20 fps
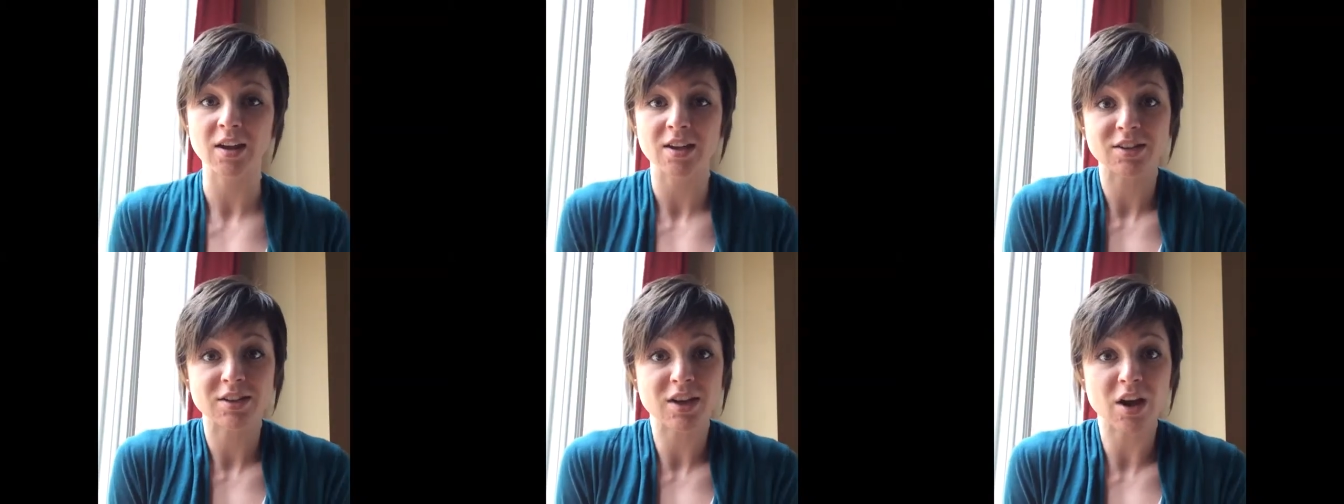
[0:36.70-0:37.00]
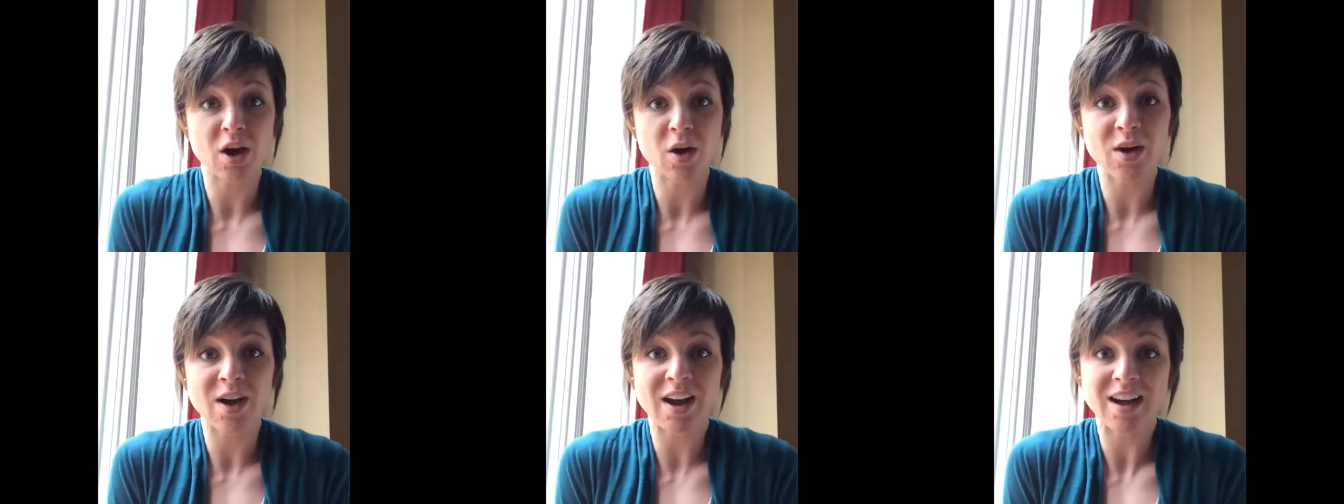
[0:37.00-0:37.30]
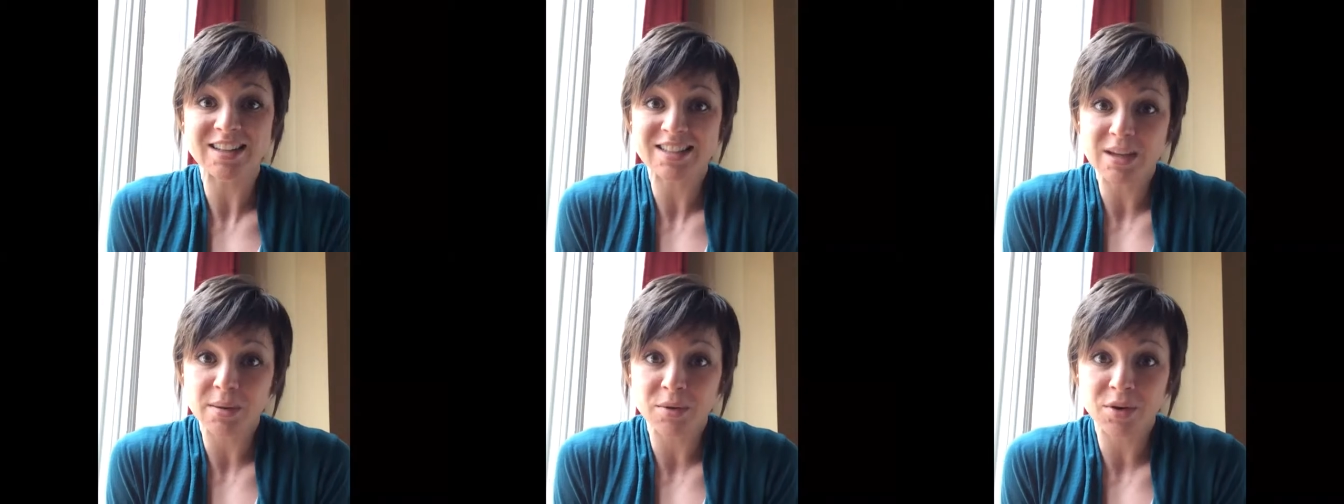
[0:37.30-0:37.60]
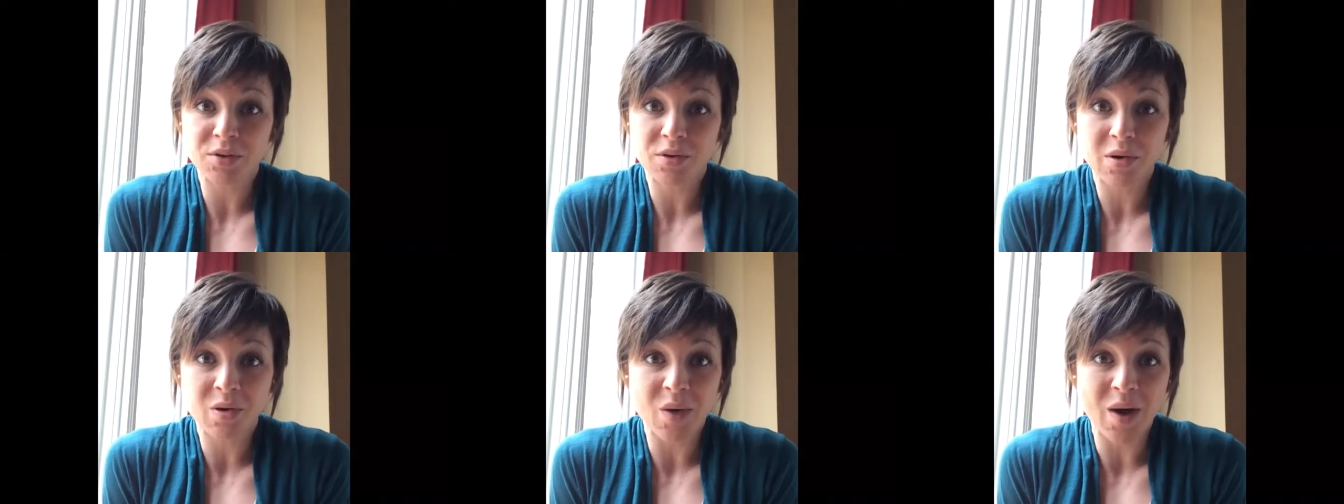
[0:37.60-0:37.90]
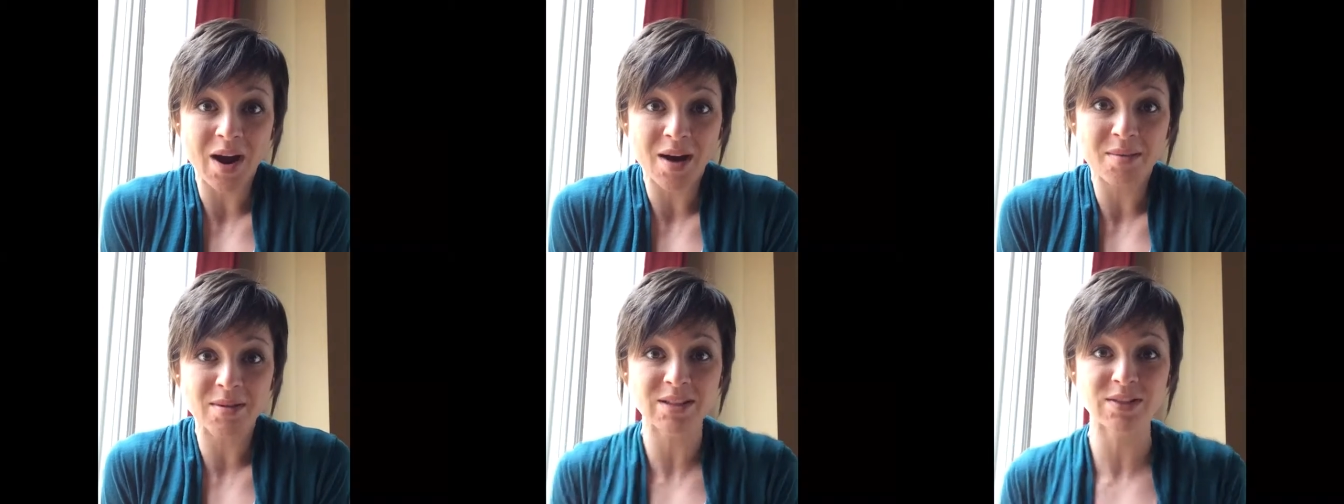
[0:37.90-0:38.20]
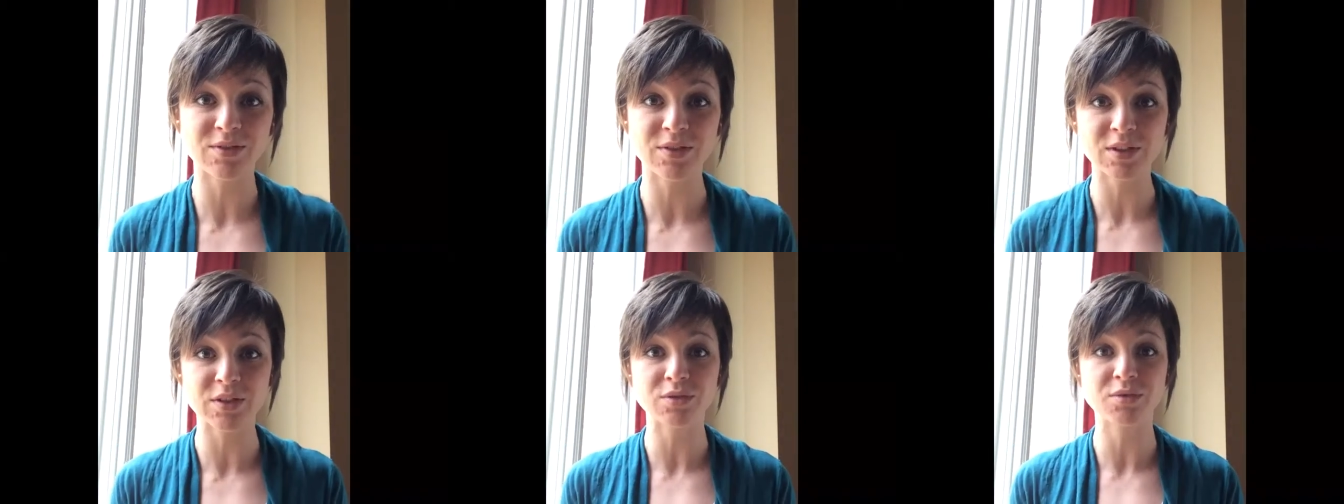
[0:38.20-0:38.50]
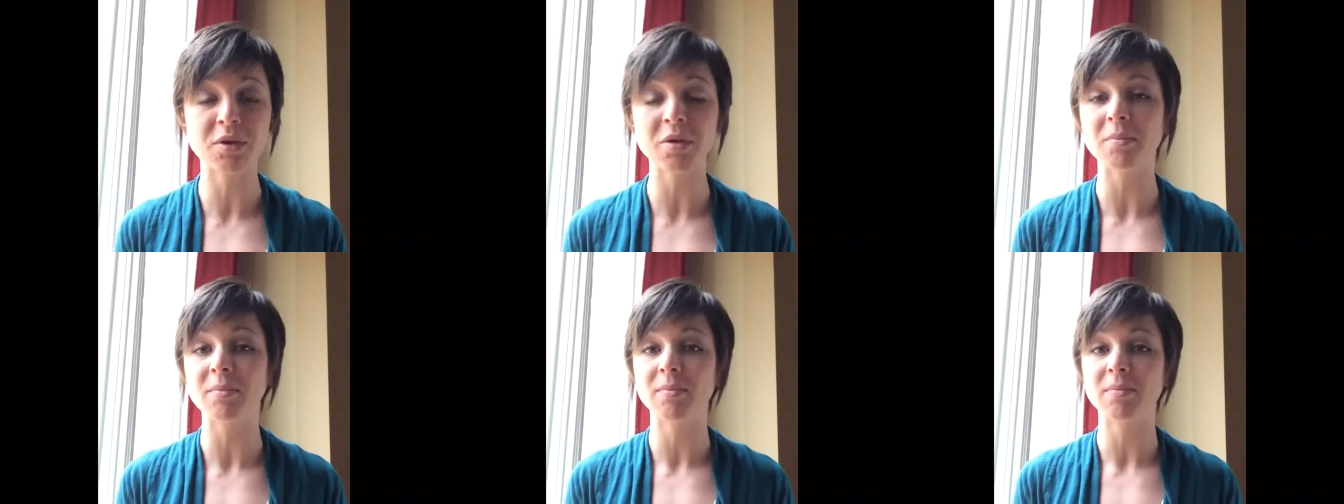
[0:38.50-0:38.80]
So, some of your requirements for this
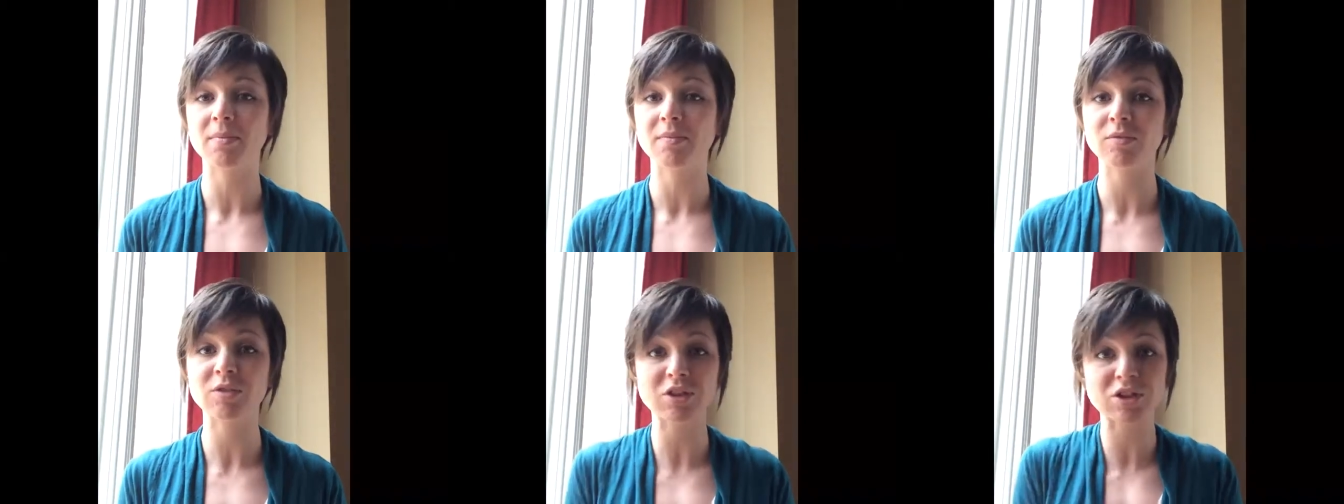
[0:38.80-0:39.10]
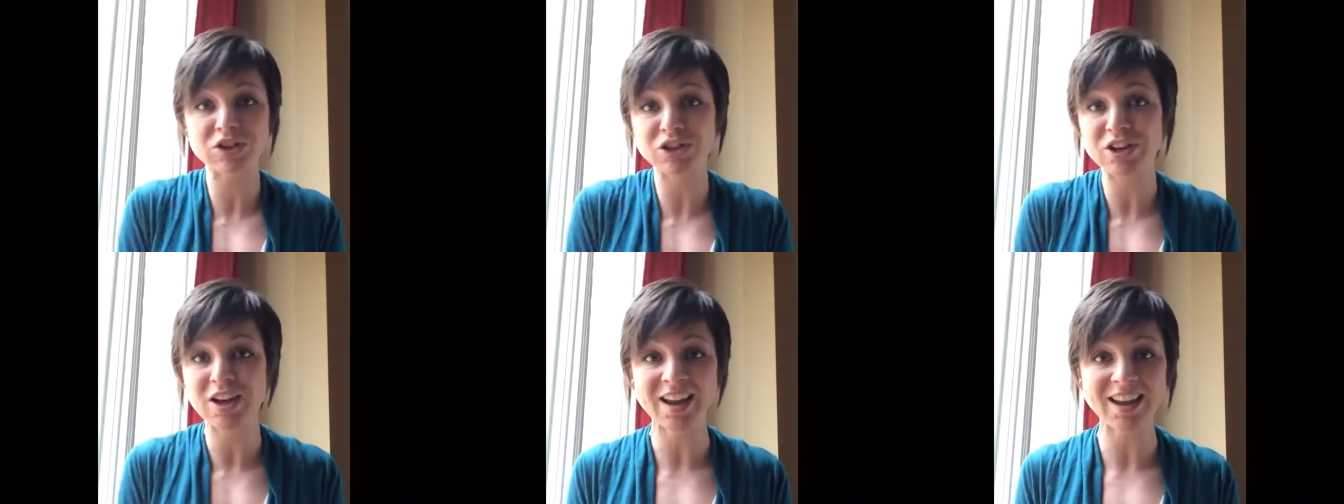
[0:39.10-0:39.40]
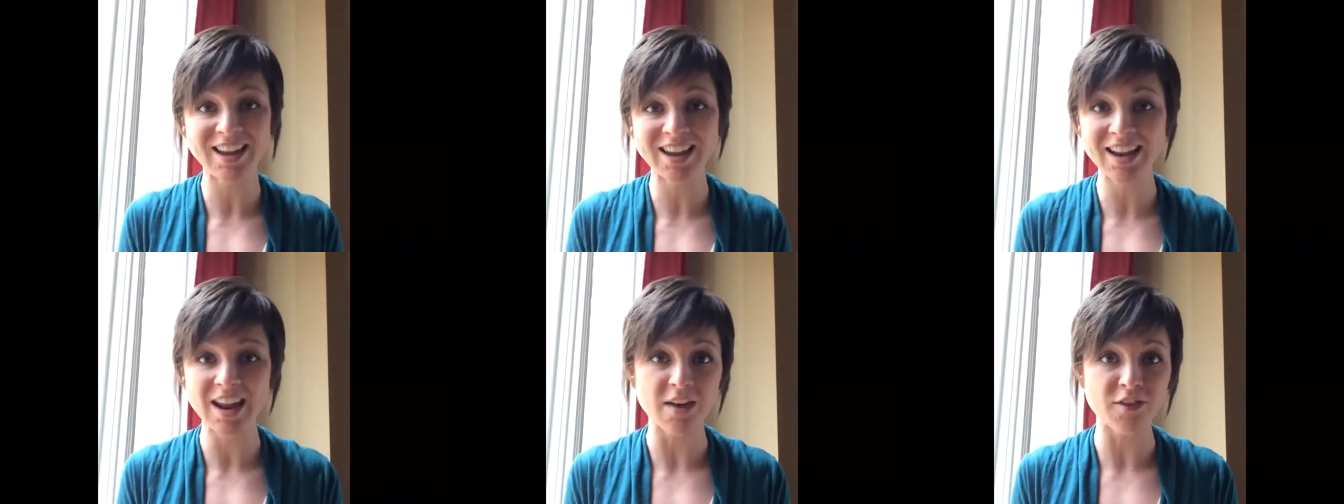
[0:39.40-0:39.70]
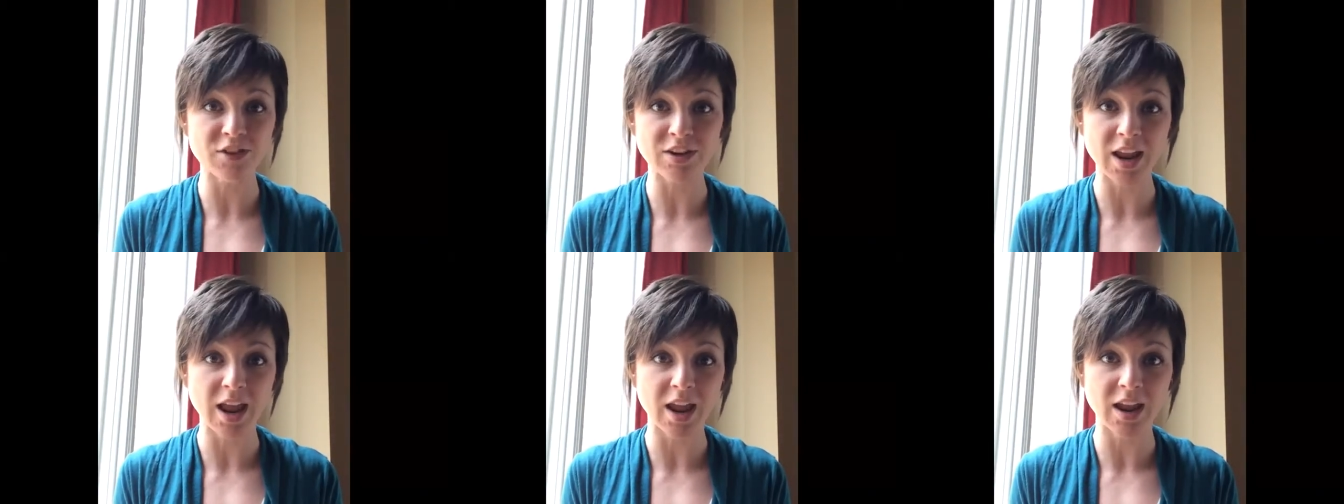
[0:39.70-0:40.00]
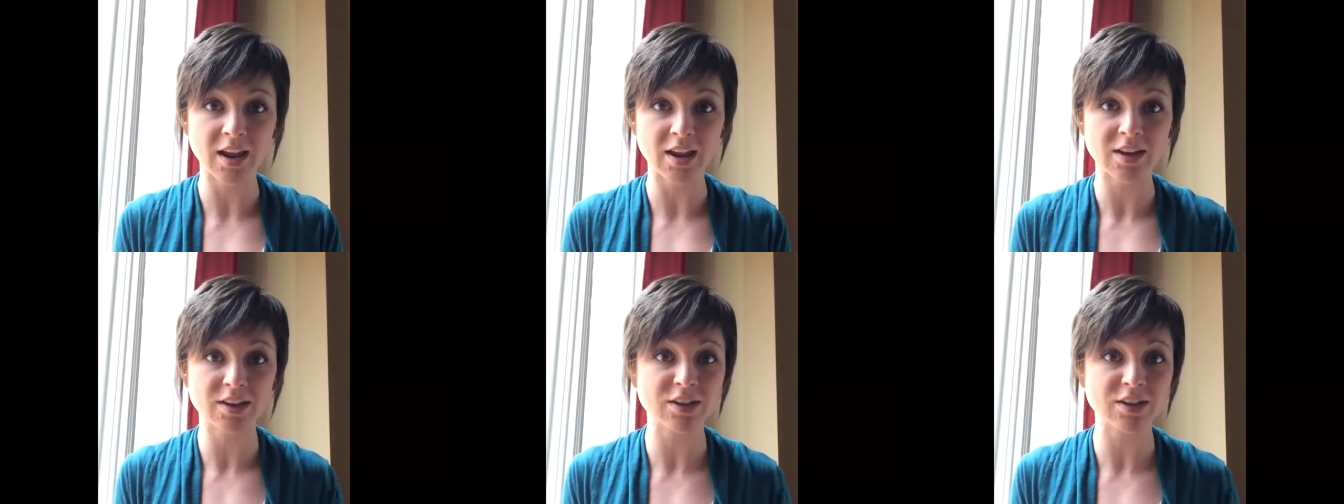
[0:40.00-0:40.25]
group just check in every day.